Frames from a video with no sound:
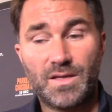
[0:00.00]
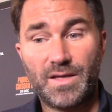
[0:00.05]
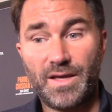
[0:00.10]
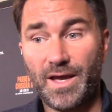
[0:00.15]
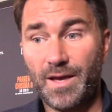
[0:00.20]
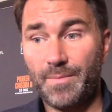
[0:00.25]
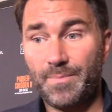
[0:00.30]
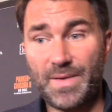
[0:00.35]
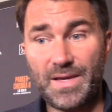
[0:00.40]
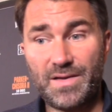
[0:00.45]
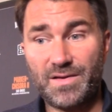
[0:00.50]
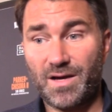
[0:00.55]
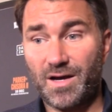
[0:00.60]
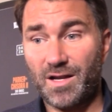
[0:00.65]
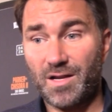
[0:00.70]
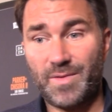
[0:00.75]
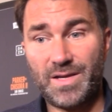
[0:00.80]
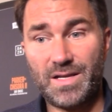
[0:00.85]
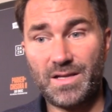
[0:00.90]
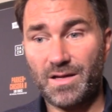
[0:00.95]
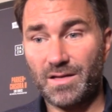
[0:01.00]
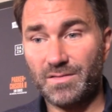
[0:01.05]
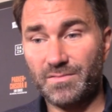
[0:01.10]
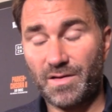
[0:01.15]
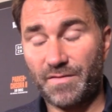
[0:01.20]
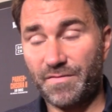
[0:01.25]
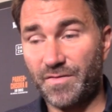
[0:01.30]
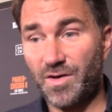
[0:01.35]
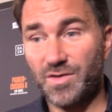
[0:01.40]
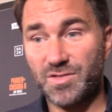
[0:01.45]
Yeah, big card. I mean,
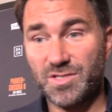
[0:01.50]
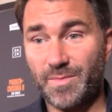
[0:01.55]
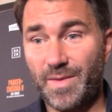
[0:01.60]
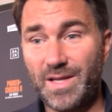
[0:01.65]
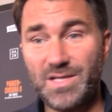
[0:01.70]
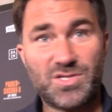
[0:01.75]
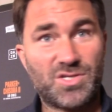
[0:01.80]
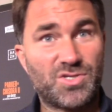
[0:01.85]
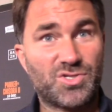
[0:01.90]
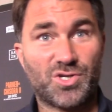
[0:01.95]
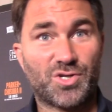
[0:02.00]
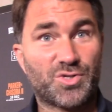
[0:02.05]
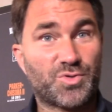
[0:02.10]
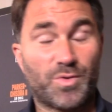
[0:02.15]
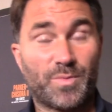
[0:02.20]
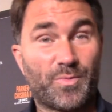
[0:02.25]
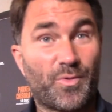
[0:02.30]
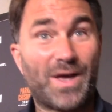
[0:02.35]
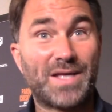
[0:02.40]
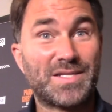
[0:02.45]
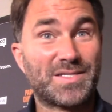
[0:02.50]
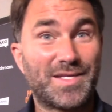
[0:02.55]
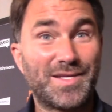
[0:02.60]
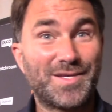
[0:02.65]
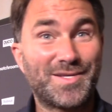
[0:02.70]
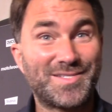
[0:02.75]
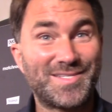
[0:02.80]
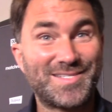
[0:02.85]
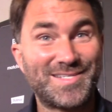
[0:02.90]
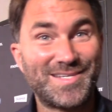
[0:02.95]
I forgot to mention Joshua Buatsi
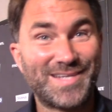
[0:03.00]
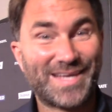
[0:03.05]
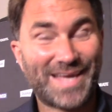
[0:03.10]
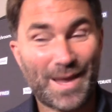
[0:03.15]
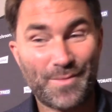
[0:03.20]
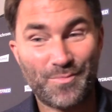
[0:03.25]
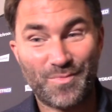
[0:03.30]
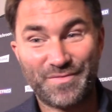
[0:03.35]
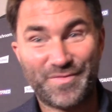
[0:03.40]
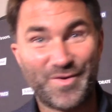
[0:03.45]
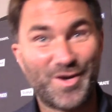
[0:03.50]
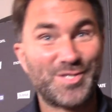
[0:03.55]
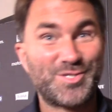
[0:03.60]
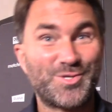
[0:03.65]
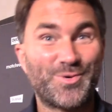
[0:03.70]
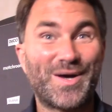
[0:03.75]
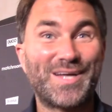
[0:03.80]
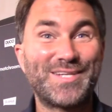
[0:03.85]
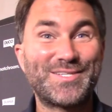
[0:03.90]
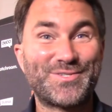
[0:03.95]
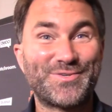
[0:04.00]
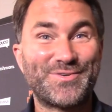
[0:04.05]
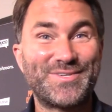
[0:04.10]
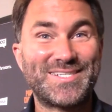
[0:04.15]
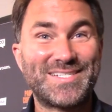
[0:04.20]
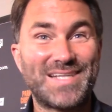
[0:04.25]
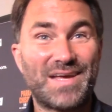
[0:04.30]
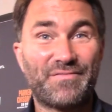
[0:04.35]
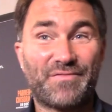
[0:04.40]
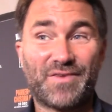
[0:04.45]
because he's in camp with Virgil Hunter
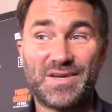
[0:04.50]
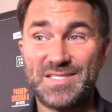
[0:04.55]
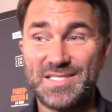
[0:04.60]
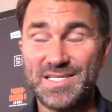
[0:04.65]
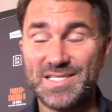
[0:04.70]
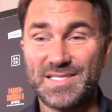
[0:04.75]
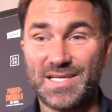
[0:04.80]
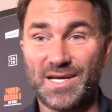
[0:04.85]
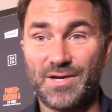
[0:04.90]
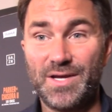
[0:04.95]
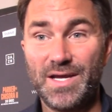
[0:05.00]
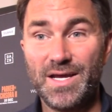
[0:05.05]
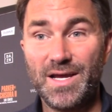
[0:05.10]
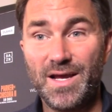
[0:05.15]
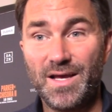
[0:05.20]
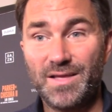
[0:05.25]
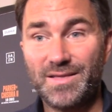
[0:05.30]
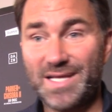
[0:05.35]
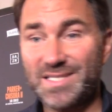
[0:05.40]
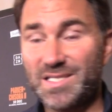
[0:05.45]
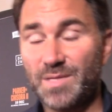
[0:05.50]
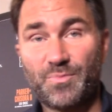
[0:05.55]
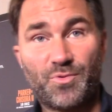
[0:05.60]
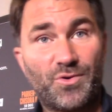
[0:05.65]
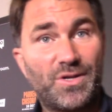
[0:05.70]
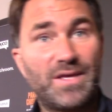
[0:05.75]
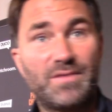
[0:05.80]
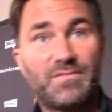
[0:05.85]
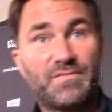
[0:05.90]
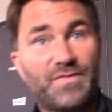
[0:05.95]
in San Francisco. That's a
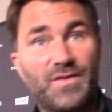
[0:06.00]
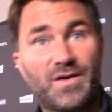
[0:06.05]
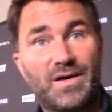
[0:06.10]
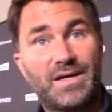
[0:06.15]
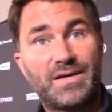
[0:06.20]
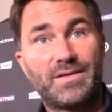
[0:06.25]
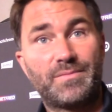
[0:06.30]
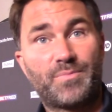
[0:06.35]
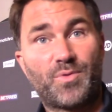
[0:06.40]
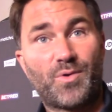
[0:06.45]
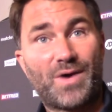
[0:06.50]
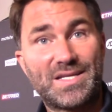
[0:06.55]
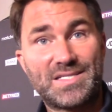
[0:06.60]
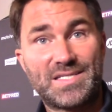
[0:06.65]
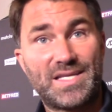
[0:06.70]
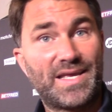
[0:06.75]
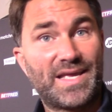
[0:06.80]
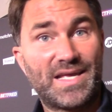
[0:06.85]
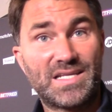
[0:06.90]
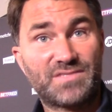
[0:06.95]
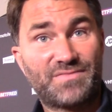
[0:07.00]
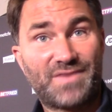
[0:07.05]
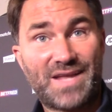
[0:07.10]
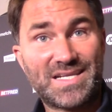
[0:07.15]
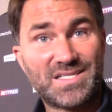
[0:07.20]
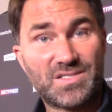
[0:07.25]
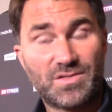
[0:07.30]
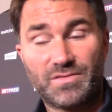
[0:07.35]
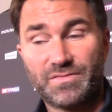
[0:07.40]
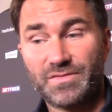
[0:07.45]
brilliant fight, Buatsi against
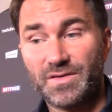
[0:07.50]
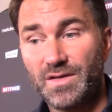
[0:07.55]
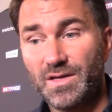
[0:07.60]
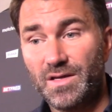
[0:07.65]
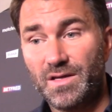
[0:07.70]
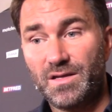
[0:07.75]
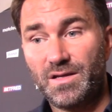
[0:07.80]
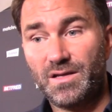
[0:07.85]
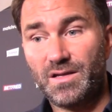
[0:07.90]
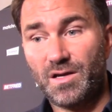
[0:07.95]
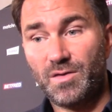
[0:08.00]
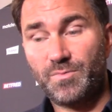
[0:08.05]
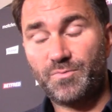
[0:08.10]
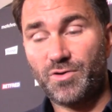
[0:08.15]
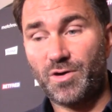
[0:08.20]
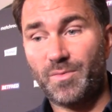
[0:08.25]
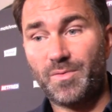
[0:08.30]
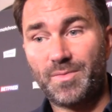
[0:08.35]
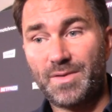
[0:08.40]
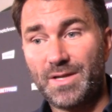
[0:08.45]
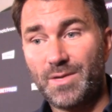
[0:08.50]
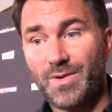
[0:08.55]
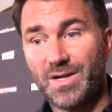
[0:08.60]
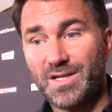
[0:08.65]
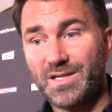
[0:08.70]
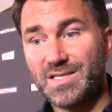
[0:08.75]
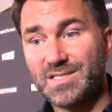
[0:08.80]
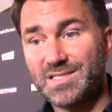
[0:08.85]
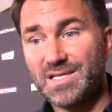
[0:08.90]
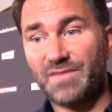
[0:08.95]
Vlasov. You know, probably
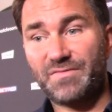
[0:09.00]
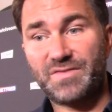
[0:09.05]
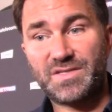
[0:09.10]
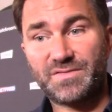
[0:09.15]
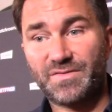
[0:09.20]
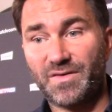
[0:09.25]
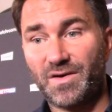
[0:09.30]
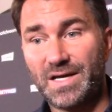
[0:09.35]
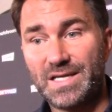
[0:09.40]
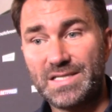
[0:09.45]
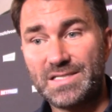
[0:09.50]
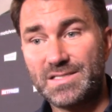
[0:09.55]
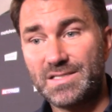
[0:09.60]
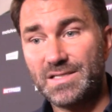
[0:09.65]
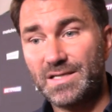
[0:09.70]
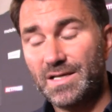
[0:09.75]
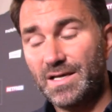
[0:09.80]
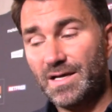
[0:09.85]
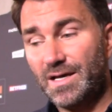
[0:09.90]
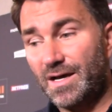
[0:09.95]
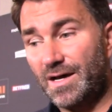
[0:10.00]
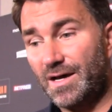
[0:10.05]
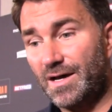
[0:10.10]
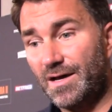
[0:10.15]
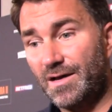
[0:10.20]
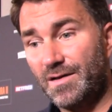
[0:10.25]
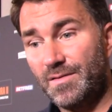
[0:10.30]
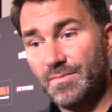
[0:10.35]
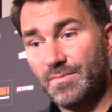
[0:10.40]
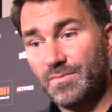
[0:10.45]
one of the toughest fights.
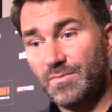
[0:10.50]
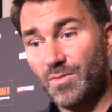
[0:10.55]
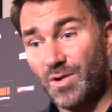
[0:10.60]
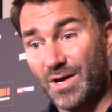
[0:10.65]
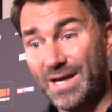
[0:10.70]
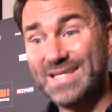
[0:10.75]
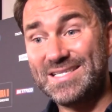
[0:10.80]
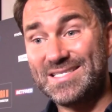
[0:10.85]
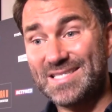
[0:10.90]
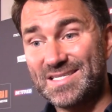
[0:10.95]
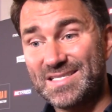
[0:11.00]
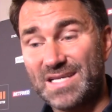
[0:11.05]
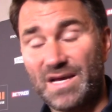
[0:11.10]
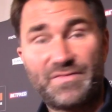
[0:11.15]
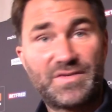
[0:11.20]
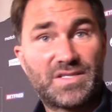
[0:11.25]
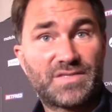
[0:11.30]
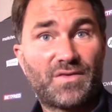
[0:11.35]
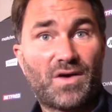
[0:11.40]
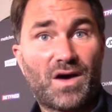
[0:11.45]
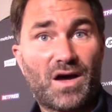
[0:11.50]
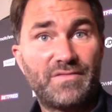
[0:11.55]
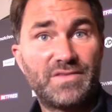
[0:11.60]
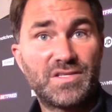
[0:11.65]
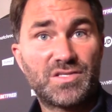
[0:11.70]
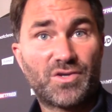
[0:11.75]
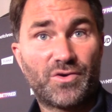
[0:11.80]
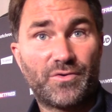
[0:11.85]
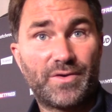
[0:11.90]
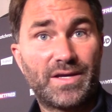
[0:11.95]
Well, is the toughest fight of
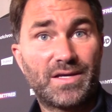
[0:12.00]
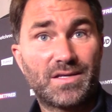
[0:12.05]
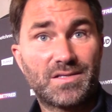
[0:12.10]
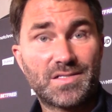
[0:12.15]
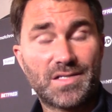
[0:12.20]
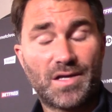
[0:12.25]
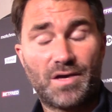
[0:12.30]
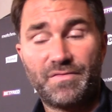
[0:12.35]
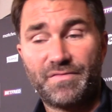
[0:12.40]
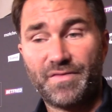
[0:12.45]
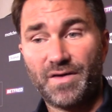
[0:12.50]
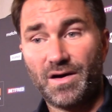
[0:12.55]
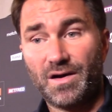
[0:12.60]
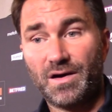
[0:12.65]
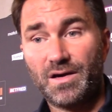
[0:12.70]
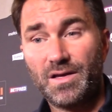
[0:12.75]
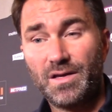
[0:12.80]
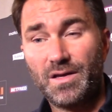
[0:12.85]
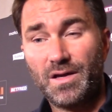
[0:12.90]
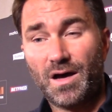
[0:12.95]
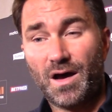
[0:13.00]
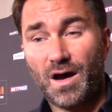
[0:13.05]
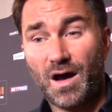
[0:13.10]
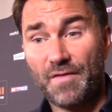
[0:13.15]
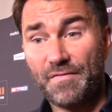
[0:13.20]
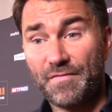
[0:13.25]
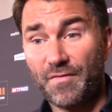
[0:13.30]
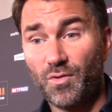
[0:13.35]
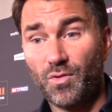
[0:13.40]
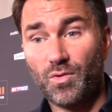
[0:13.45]
his career so far.
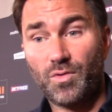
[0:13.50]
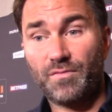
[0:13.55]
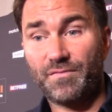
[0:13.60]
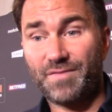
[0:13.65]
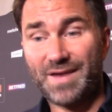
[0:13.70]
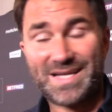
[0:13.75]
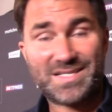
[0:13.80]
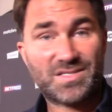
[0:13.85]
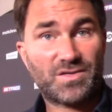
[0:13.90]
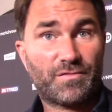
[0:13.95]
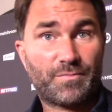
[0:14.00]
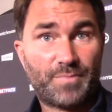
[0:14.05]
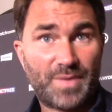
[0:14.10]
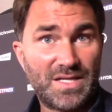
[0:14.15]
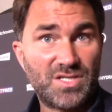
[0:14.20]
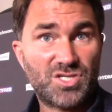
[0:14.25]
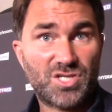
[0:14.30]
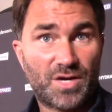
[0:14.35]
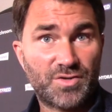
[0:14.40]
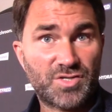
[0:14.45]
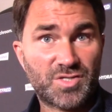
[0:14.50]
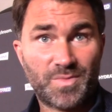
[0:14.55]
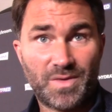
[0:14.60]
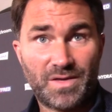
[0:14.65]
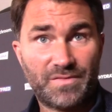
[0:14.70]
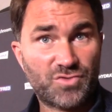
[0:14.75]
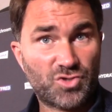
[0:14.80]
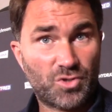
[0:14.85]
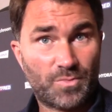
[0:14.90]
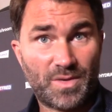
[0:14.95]
I thought Vlasov beat Joe
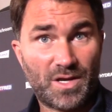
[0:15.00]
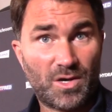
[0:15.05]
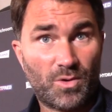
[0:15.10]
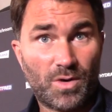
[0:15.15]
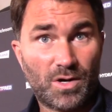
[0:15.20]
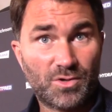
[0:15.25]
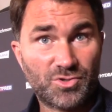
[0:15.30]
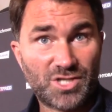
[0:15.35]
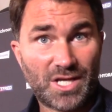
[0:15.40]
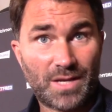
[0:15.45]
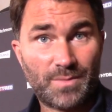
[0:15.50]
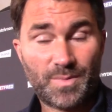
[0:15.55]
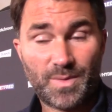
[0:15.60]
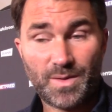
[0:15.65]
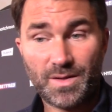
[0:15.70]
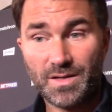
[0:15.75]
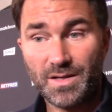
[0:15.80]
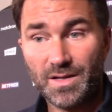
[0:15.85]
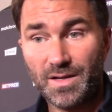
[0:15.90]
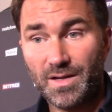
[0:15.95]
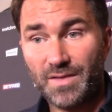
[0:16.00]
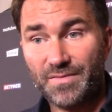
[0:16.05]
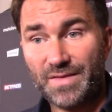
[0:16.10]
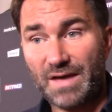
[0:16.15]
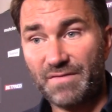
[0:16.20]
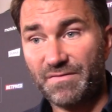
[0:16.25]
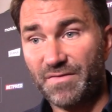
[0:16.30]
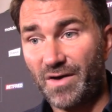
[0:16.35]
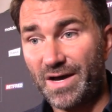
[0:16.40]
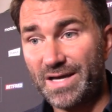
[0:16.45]
Smith, should be a world champion.
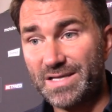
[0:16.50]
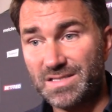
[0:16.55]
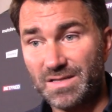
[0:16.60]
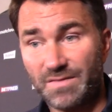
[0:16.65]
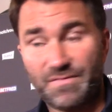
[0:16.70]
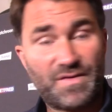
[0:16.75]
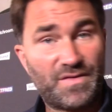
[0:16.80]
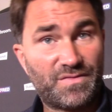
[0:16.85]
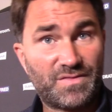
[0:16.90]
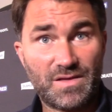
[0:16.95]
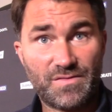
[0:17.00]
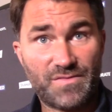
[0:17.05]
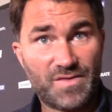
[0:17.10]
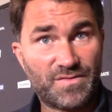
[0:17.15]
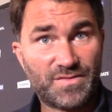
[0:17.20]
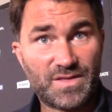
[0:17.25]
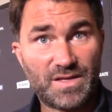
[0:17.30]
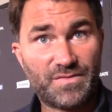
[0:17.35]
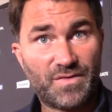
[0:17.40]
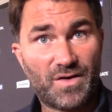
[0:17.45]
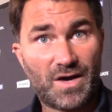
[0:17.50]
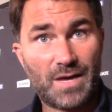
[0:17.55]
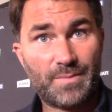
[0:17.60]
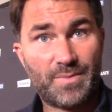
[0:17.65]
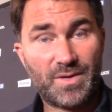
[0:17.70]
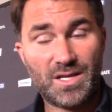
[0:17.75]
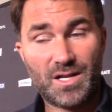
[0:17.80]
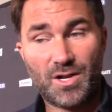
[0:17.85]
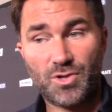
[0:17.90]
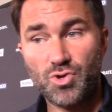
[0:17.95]
That fight is a 50-50 fight.
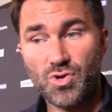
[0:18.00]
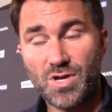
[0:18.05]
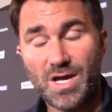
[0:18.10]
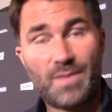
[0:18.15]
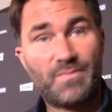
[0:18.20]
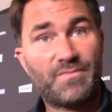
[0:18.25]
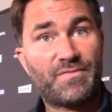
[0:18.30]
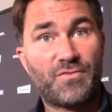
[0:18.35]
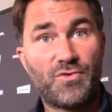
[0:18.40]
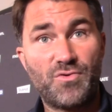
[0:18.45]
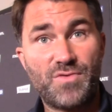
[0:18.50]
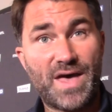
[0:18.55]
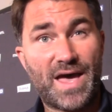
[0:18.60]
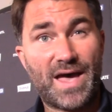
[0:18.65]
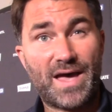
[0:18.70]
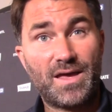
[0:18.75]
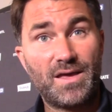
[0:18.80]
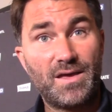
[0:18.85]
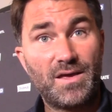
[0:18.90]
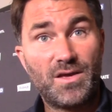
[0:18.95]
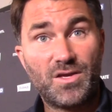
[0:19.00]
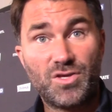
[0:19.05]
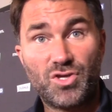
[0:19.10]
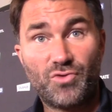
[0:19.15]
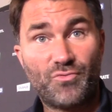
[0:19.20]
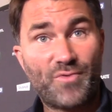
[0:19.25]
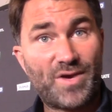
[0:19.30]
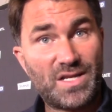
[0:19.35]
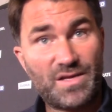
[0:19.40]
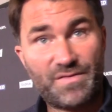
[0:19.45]
But, you know, you come through that,
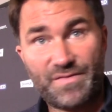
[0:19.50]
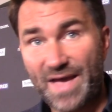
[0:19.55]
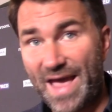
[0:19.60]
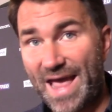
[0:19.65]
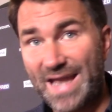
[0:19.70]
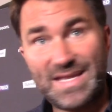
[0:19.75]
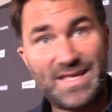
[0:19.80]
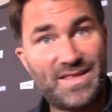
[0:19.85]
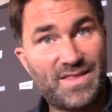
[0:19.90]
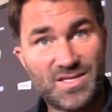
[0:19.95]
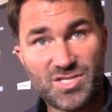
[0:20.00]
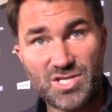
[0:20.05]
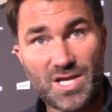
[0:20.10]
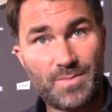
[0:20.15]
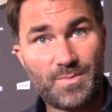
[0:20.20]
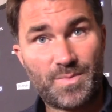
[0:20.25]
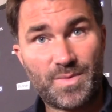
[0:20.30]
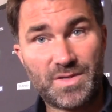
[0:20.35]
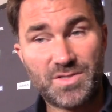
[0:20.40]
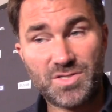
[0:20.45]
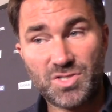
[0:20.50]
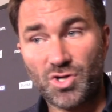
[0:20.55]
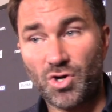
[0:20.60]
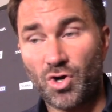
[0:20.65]
you're ready for any of the champions.